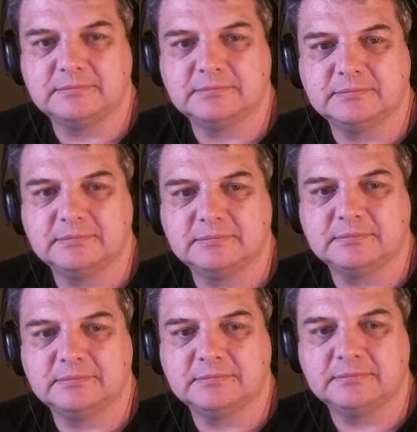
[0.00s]

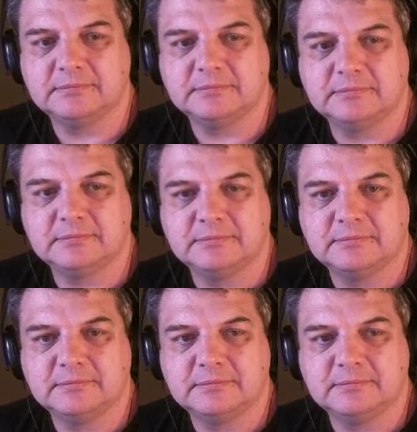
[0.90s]

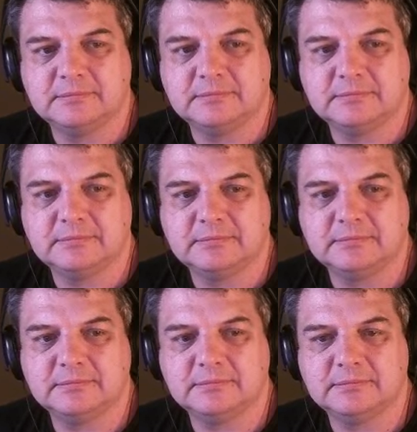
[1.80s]

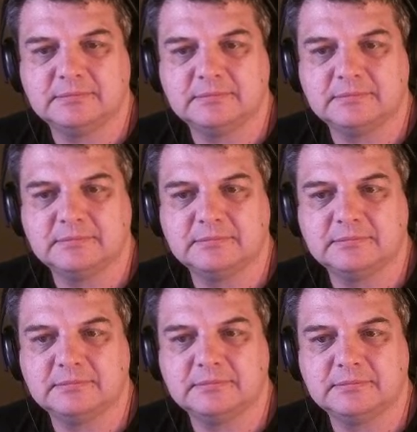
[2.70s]

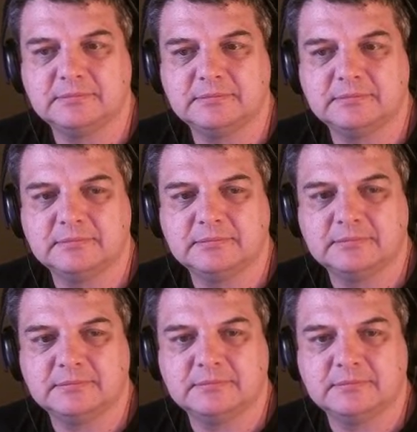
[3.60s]
(not speaking)